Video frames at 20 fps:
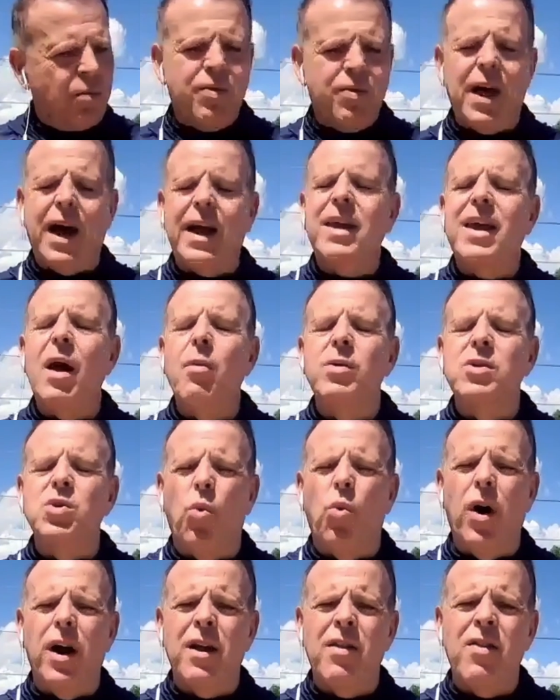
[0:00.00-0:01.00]
That game
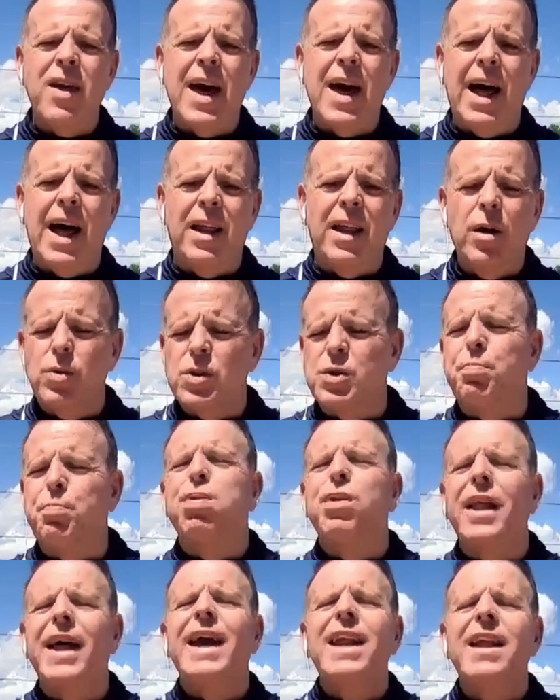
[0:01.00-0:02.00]
was won in the alley. It was
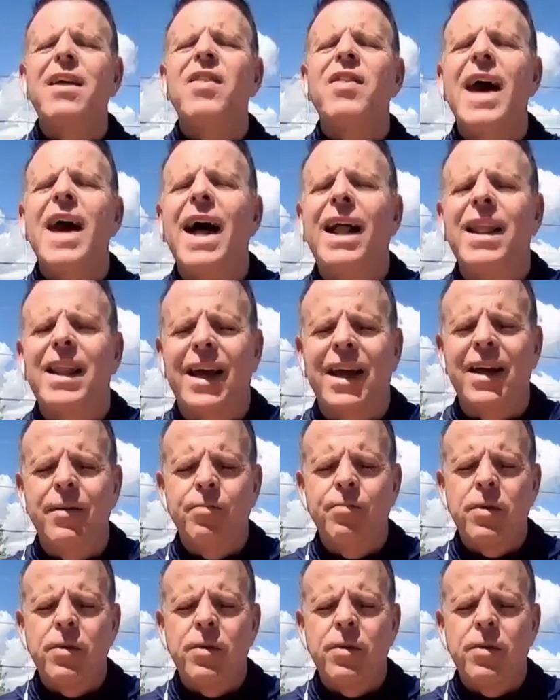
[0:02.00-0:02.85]
played in the alley.